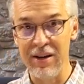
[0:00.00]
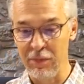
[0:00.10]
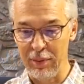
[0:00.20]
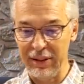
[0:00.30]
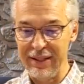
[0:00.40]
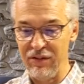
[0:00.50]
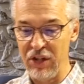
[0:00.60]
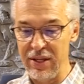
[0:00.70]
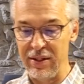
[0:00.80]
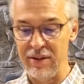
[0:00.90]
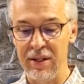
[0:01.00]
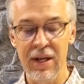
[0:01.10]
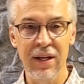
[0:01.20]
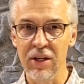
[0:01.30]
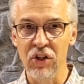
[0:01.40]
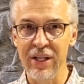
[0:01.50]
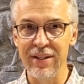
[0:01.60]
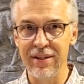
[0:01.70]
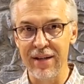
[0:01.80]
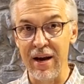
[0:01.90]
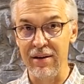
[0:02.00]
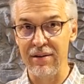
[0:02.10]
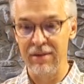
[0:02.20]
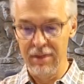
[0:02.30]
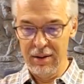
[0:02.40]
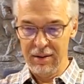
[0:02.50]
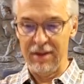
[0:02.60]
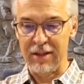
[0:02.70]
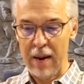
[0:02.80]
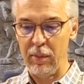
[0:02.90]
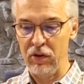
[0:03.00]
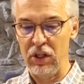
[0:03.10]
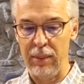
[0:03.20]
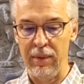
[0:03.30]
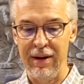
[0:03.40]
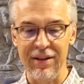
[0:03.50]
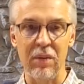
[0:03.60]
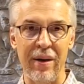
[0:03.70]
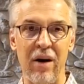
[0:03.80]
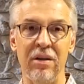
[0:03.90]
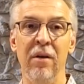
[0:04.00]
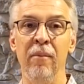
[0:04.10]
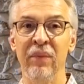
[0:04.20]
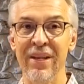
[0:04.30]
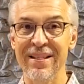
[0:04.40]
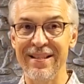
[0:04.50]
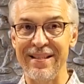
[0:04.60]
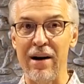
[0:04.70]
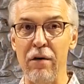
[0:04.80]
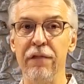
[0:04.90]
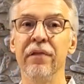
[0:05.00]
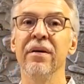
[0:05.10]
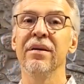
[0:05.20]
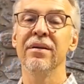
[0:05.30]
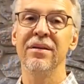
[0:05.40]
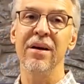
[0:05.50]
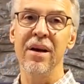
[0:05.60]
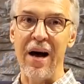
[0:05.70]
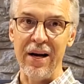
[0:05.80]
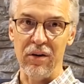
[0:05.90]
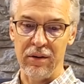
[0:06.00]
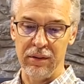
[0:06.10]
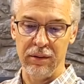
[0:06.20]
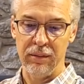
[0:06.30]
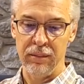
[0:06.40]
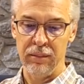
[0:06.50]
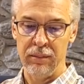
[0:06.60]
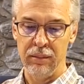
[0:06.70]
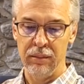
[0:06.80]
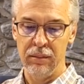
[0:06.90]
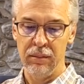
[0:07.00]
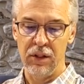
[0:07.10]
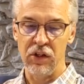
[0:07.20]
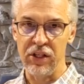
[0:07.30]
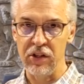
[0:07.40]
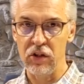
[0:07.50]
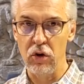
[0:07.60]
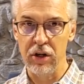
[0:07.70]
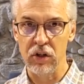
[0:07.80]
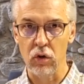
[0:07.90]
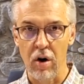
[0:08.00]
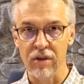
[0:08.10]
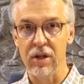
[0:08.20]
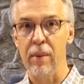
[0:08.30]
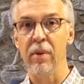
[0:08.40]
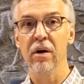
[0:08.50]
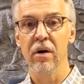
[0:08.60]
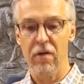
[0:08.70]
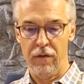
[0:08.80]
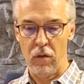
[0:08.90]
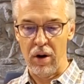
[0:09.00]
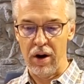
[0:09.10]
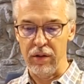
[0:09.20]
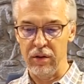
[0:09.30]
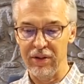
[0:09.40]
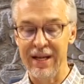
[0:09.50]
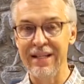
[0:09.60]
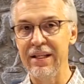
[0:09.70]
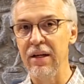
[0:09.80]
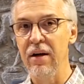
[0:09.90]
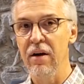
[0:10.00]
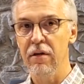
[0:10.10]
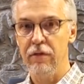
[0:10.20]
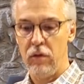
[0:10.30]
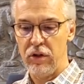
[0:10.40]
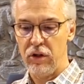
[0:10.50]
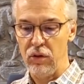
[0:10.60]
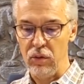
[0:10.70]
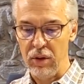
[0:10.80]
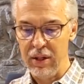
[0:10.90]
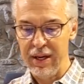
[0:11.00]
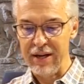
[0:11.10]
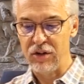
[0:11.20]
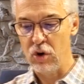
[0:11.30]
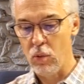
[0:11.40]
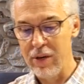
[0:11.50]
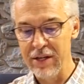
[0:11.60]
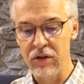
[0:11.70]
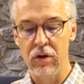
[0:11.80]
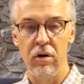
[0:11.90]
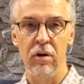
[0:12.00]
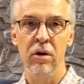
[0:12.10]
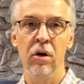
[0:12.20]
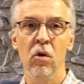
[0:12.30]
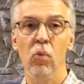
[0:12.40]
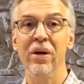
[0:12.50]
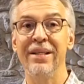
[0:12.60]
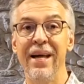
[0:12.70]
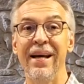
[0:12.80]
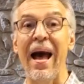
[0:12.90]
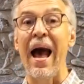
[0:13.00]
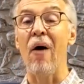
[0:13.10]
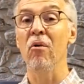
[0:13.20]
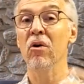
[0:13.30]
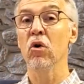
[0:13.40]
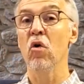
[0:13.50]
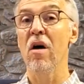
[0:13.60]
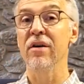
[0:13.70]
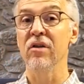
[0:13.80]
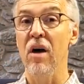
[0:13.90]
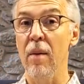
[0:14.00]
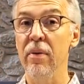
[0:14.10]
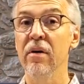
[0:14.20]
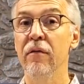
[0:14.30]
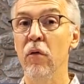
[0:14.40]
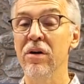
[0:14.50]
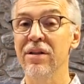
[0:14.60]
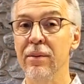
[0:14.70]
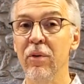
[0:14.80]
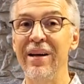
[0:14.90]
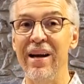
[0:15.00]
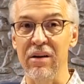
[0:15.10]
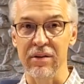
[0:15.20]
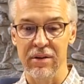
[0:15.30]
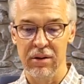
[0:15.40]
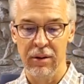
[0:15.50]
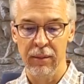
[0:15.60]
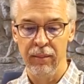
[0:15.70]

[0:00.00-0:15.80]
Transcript: then believe Jesus. Jesus says discipleship is about self denial. Jesus took his cross up for others, he did it for you. And so we, in turn, we take our cross up for someone else.